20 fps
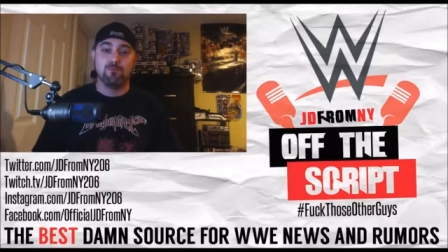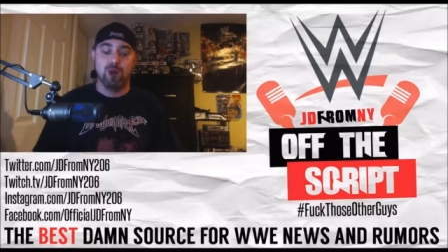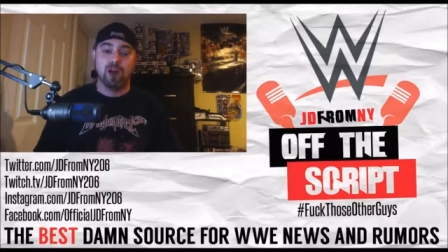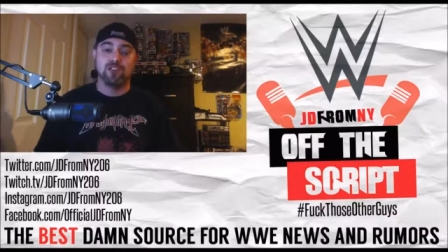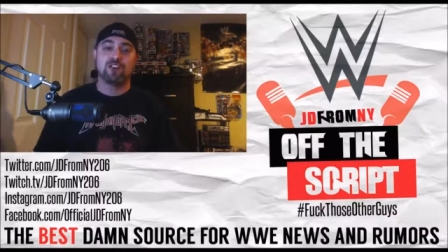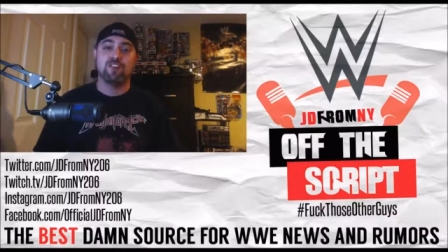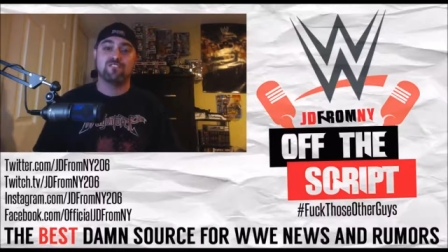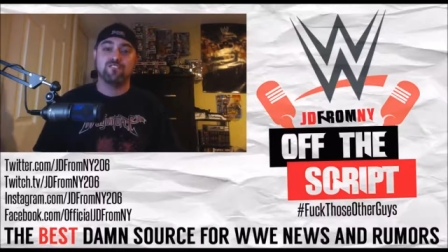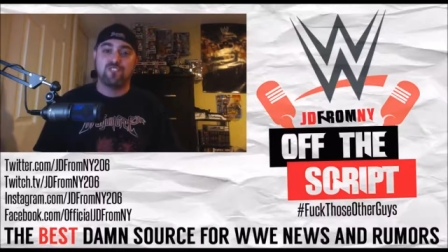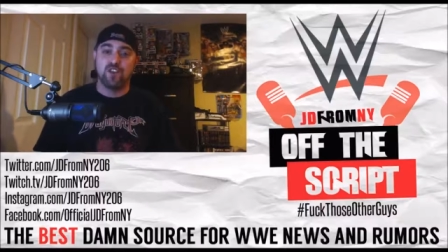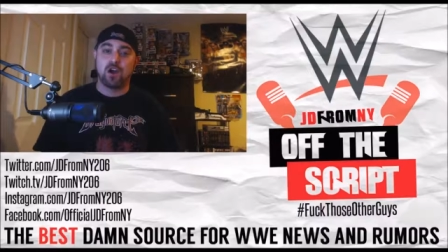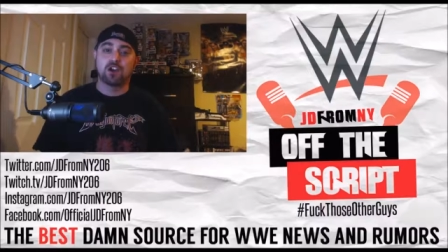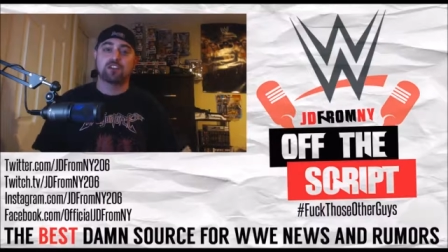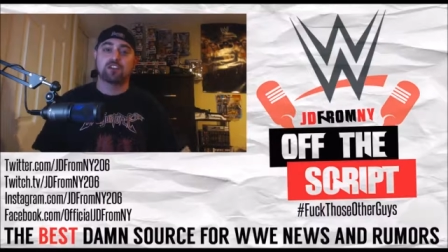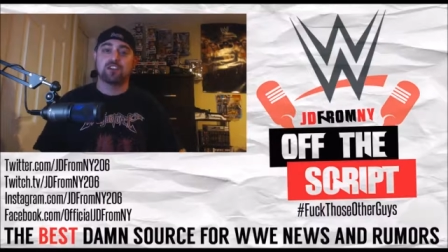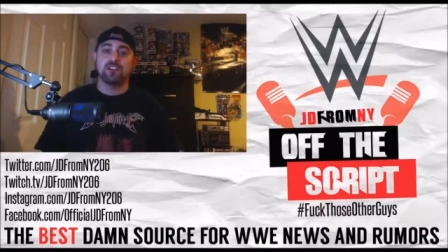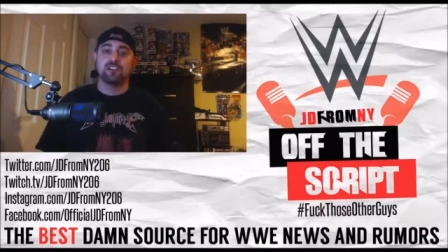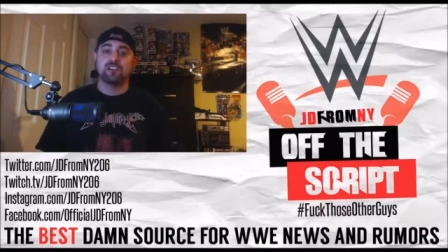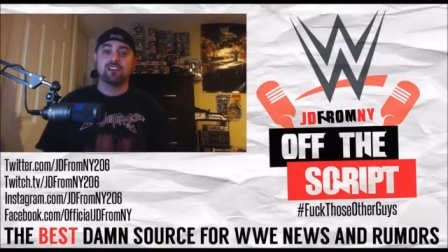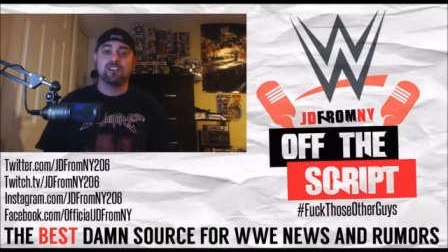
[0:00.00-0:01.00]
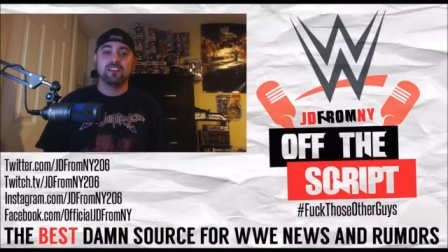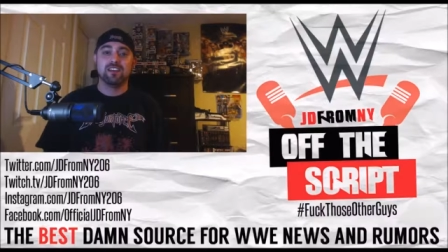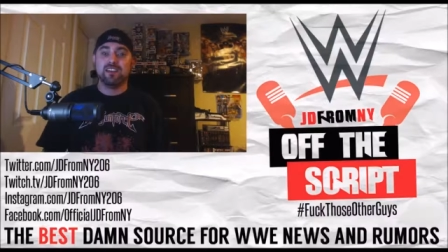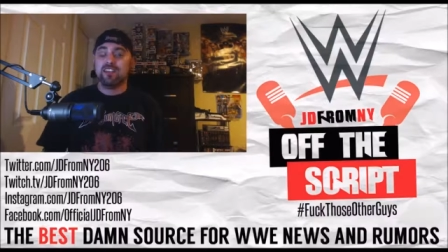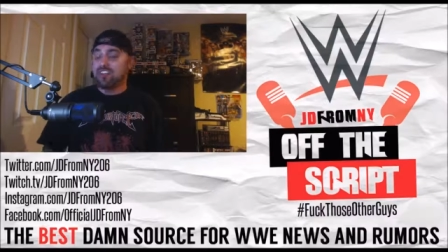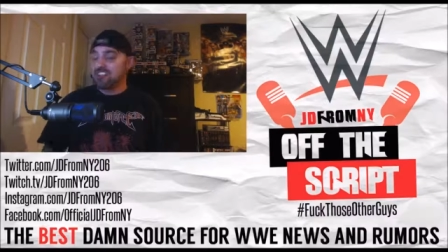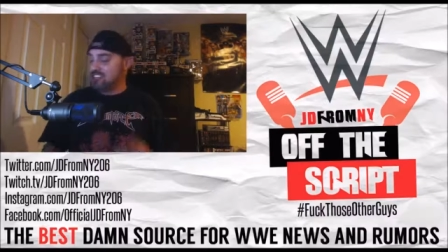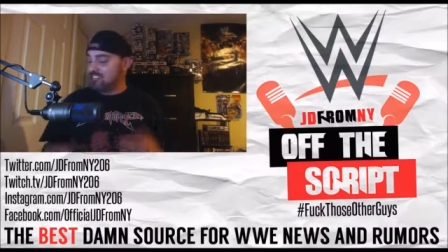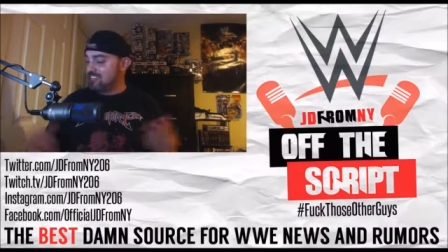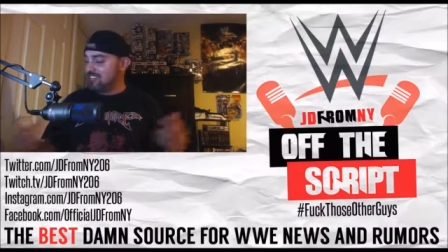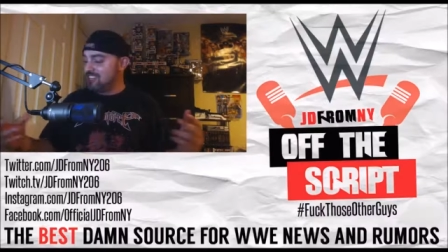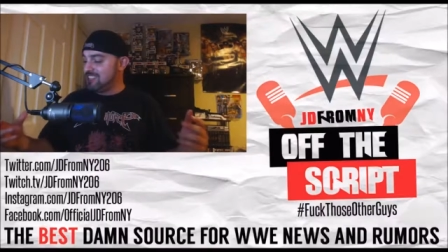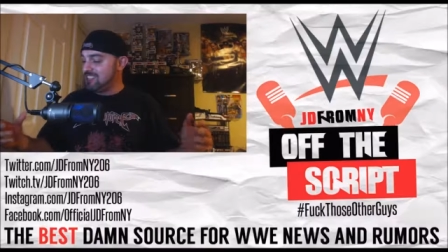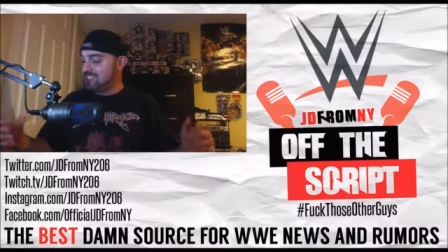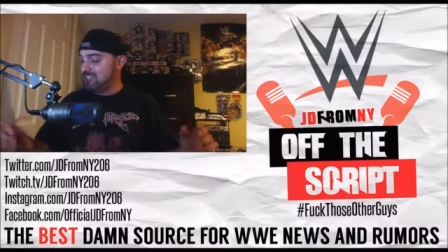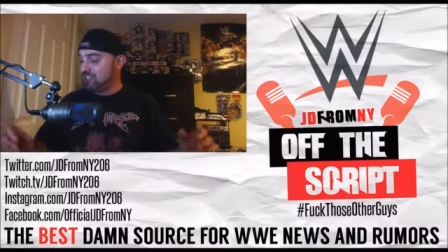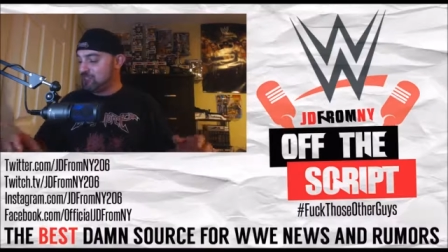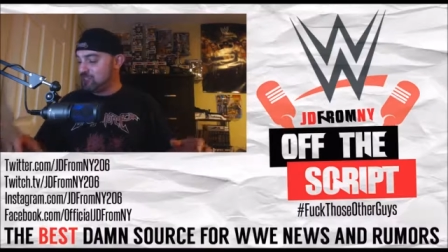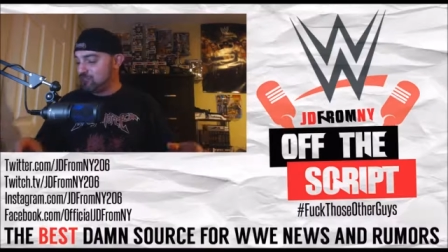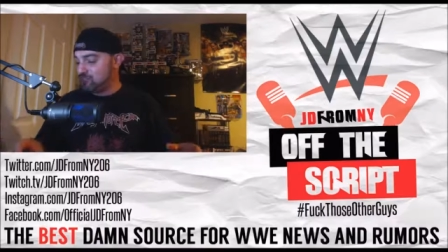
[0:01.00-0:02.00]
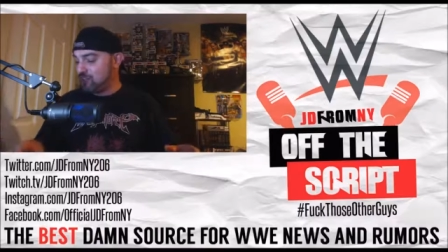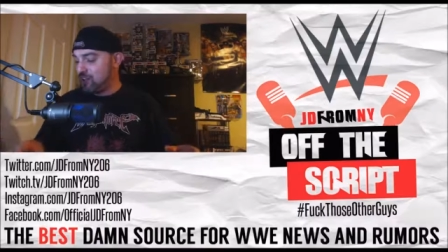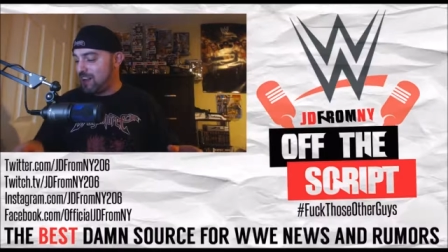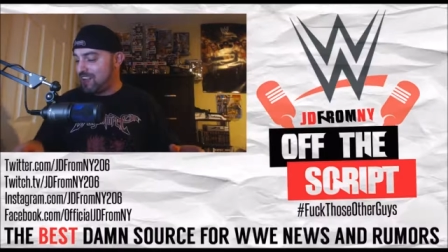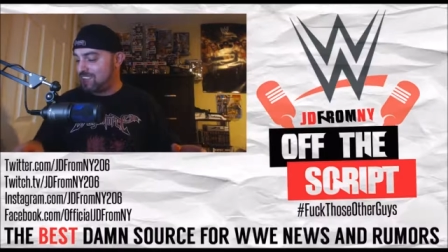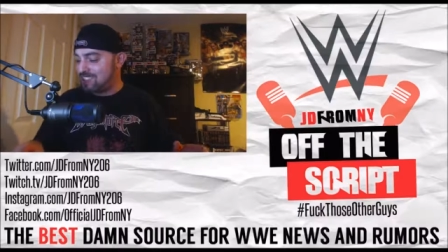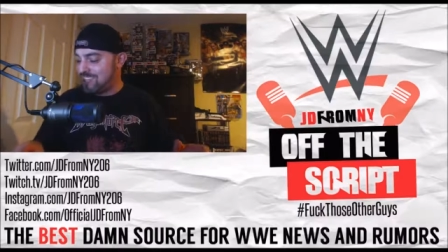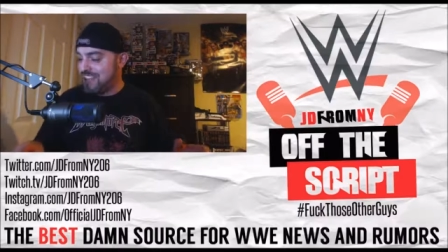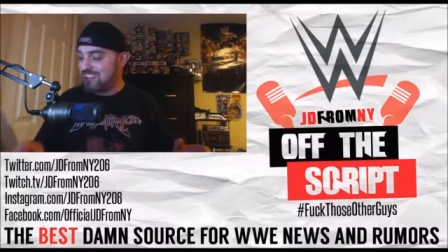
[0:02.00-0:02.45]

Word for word: motherfucker? Jesus Christ.